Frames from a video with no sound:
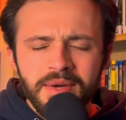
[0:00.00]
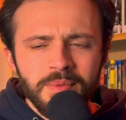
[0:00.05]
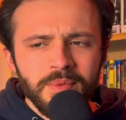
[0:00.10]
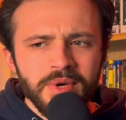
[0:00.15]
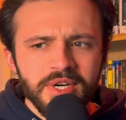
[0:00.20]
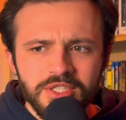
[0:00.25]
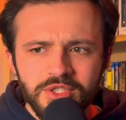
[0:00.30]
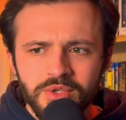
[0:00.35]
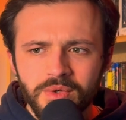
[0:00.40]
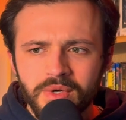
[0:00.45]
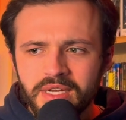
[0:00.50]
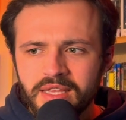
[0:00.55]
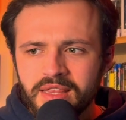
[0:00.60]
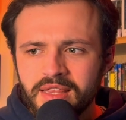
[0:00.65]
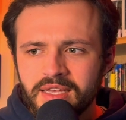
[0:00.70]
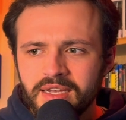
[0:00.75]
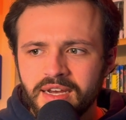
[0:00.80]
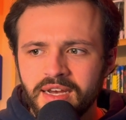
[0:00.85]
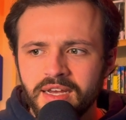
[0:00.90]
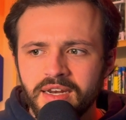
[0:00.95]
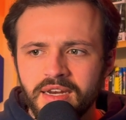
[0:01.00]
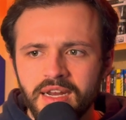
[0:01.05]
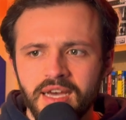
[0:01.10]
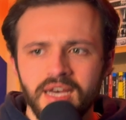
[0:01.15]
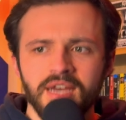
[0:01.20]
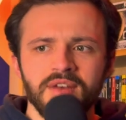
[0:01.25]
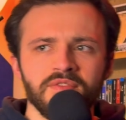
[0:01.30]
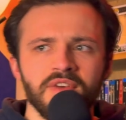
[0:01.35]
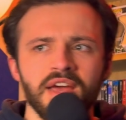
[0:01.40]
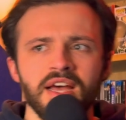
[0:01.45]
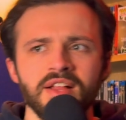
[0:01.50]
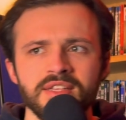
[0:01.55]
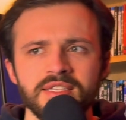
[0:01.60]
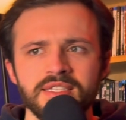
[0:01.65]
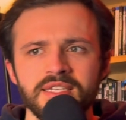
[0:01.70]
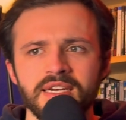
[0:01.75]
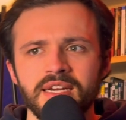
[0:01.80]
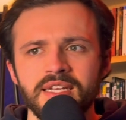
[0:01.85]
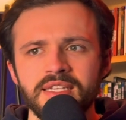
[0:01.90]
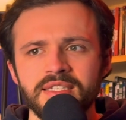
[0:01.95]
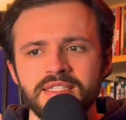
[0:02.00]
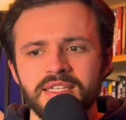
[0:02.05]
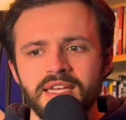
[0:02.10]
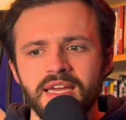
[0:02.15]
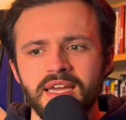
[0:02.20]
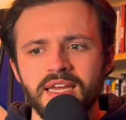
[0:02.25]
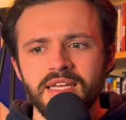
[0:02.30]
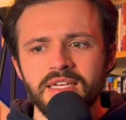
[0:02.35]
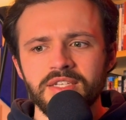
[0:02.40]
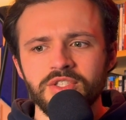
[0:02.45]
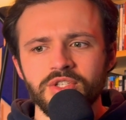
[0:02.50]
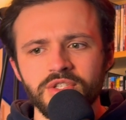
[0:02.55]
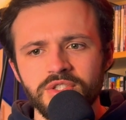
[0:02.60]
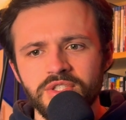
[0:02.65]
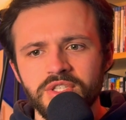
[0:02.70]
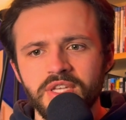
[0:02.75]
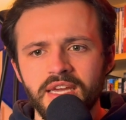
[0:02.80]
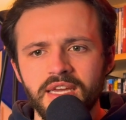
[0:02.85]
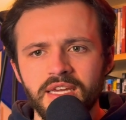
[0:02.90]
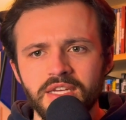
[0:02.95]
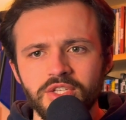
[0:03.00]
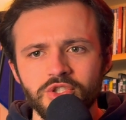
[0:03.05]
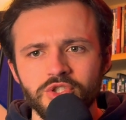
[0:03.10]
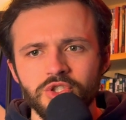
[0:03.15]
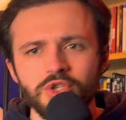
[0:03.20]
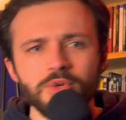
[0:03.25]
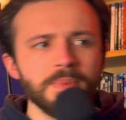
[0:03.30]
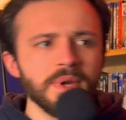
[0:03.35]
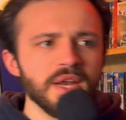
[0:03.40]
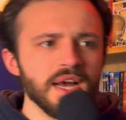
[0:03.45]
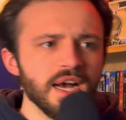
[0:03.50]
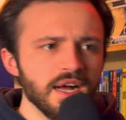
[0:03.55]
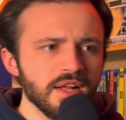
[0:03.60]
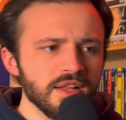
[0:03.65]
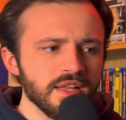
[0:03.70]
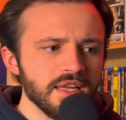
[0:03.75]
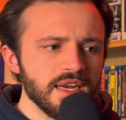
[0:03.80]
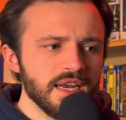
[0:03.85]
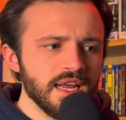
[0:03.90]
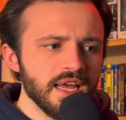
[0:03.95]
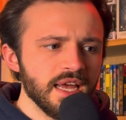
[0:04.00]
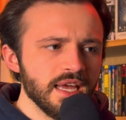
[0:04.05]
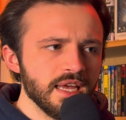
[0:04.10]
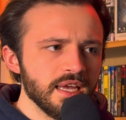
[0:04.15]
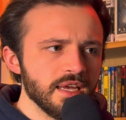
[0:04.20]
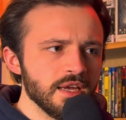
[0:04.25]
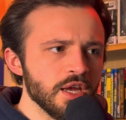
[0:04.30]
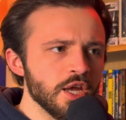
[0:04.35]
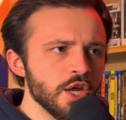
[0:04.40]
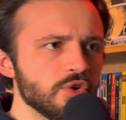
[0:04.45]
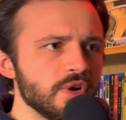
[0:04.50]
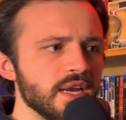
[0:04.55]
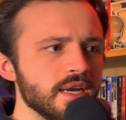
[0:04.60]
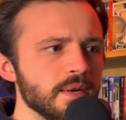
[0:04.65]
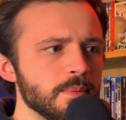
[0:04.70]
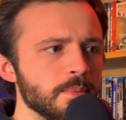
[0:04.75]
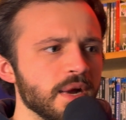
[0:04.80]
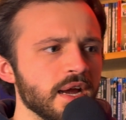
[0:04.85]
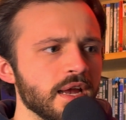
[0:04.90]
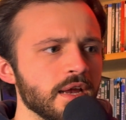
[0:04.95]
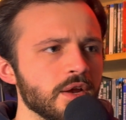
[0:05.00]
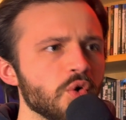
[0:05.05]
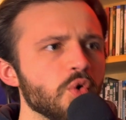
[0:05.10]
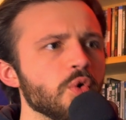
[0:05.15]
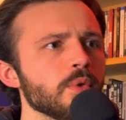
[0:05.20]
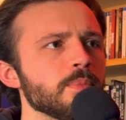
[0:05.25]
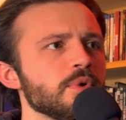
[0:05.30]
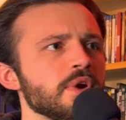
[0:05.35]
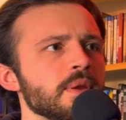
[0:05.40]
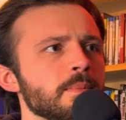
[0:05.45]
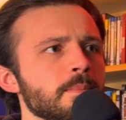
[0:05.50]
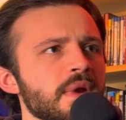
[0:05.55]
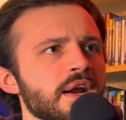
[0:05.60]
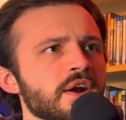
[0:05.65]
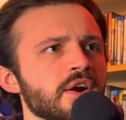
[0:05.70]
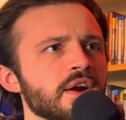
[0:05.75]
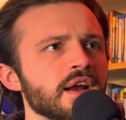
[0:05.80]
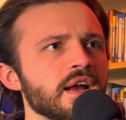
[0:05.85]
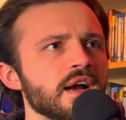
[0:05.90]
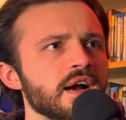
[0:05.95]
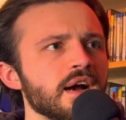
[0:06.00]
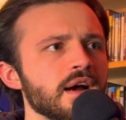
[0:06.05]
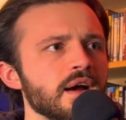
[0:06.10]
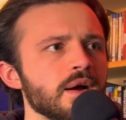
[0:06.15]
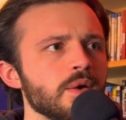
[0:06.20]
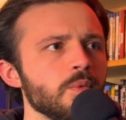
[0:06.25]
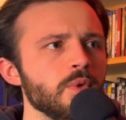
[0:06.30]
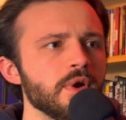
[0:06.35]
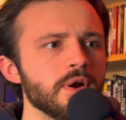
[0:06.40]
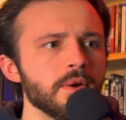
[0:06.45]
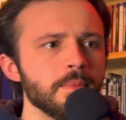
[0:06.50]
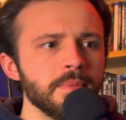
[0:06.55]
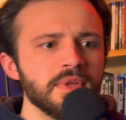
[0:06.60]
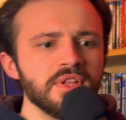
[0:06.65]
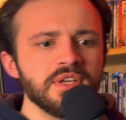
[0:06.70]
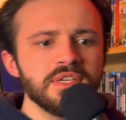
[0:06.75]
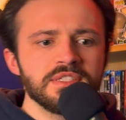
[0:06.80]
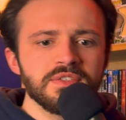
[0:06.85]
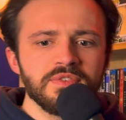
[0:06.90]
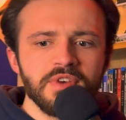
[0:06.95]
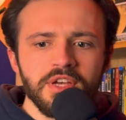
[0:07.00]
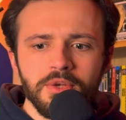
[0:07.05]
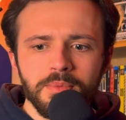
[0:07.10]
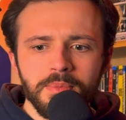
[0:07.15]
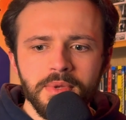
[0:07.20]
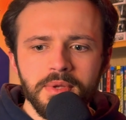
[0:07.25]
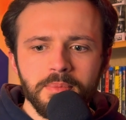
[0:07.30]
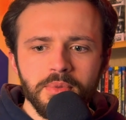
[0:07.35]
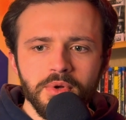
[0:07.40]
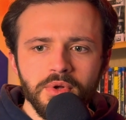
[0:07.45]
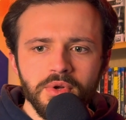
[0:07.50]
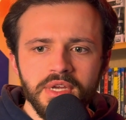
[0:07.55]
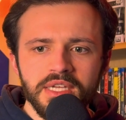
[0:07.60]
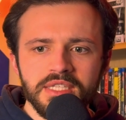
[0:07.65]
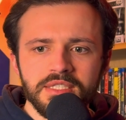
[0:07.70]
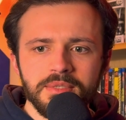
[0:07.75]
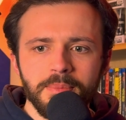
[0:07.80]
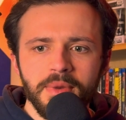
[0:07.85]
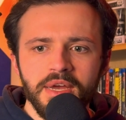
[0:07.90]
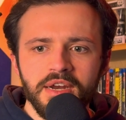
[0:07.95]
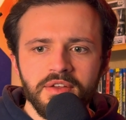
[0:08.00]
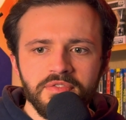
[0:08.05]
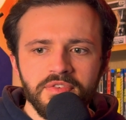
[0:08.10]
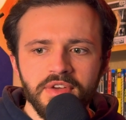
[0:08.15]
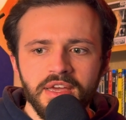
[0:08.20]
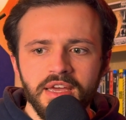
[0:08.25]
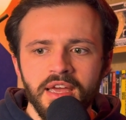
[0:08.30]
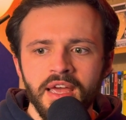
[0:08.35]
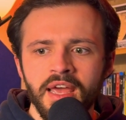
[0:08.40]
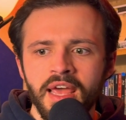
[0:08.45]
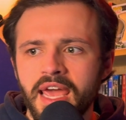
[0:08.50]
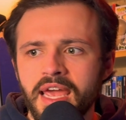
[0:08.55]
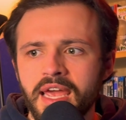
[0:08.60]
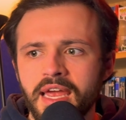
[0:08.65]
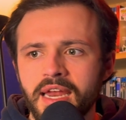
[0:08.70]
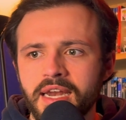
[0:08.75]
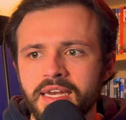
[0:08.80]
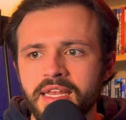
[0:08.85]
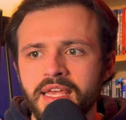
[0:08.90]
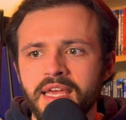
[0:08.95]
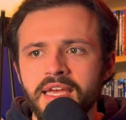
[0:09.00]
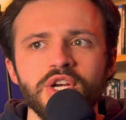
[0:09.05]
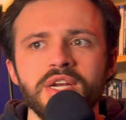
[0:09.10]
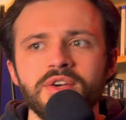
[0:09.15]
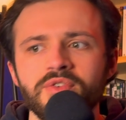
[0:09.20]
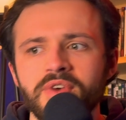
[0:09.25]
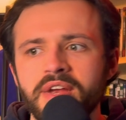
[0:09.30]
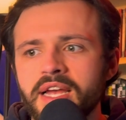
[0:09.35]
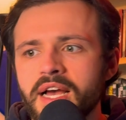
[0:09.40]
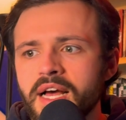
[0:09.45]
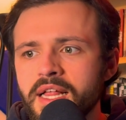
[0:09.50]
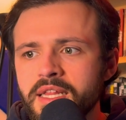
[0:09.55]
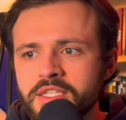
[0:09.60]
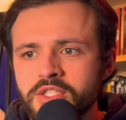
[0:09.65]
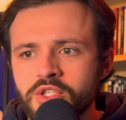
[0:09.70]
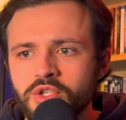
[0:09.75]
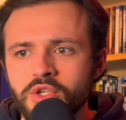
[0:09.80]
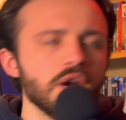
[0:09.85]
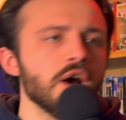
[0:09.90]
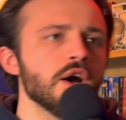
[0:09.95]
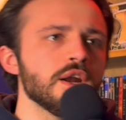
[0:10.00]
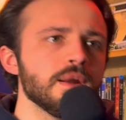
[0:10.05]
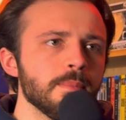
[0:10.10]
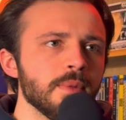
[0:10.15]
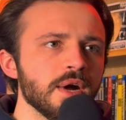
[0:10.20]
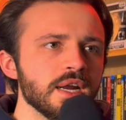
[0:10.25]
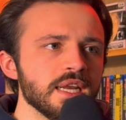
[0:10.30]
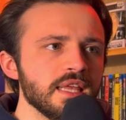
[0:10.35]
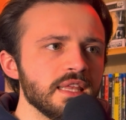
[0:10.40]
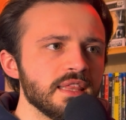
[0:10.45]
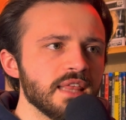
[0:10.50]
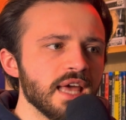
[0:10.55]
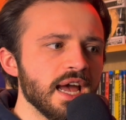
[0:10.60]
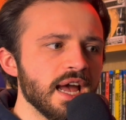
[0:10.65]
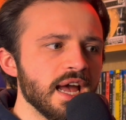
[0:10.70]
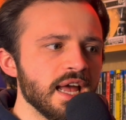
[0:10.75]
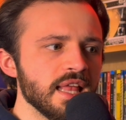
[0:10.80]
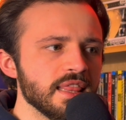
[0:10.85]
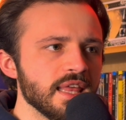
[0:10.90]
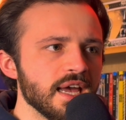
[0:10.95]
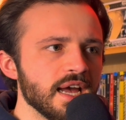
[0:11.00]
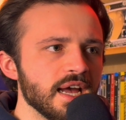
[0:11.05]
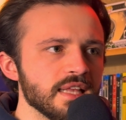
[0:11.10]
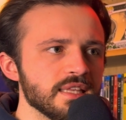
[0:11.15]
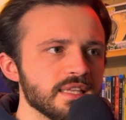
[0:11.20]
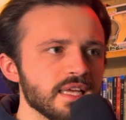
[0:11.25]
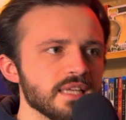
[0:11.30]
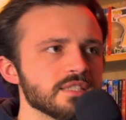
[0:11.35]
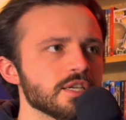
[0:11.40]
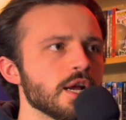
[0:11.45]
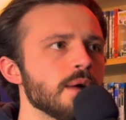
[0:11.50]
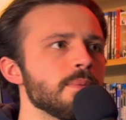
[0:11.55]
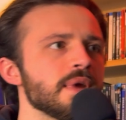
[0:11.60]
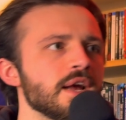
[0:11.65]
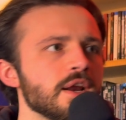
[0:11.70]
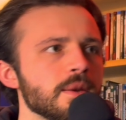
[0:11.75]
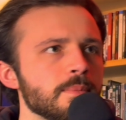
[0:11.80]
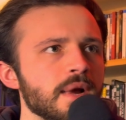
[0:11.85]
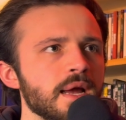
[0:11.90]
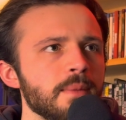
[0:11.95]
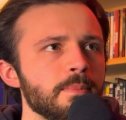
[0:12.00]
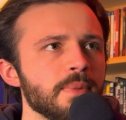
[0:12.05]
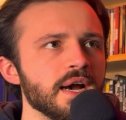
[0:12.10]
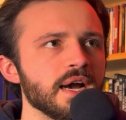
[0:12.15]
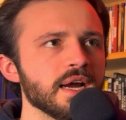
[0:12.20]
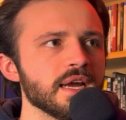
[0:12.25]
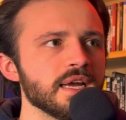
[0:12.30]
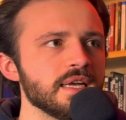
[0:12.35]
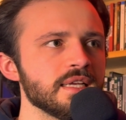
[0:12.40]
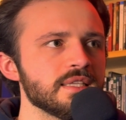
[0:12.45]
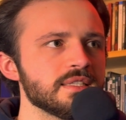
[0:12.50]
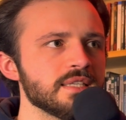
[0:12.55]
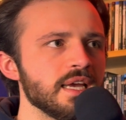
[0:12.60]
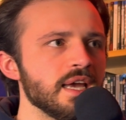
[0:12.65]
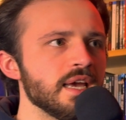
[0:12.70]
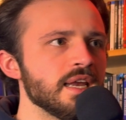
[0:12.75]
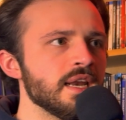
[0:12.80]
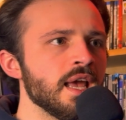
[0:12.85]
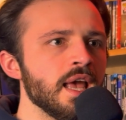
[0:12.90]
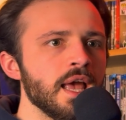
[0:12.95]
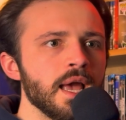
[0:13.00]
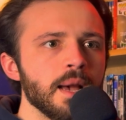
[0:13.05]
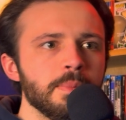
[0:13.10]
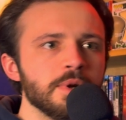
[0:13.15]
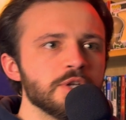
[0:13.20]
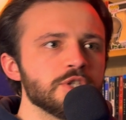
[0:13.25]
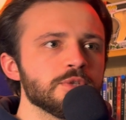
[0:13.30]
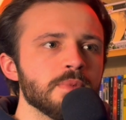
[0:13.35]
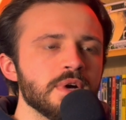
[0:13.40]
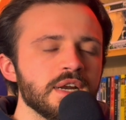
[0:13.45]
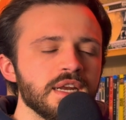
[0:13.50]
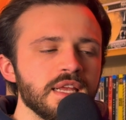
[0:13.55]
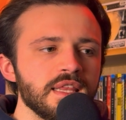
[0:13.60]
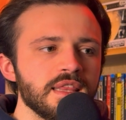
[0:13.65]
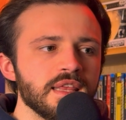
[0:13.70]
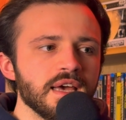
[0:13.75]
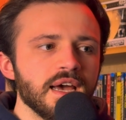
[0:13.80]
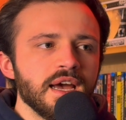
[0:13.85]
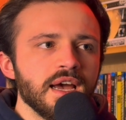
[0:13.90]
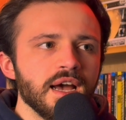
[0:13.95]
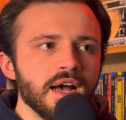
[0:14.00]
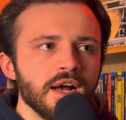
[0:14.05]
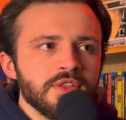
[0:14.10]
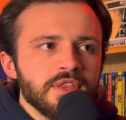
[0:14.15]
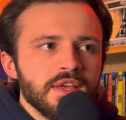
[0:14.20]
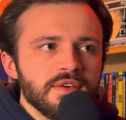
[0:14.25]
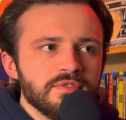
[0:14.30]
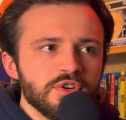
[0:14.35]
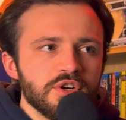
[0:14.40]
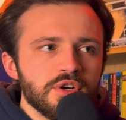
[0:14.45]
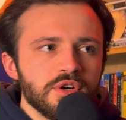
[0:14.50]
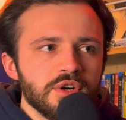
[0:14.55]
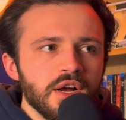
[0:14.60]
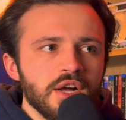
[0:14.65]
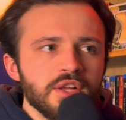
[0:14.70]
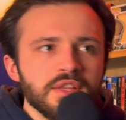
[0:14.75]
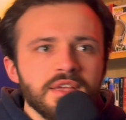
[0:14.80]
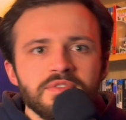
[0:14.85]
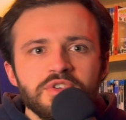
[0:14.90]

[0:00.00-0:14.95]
I didn't want to do anything on Valentine's Day. It's just a stupid holiday created by corporate America where millions of other people get to benefit and generate a ton of money that's coming out of my pockets and a bunch of money that I'll never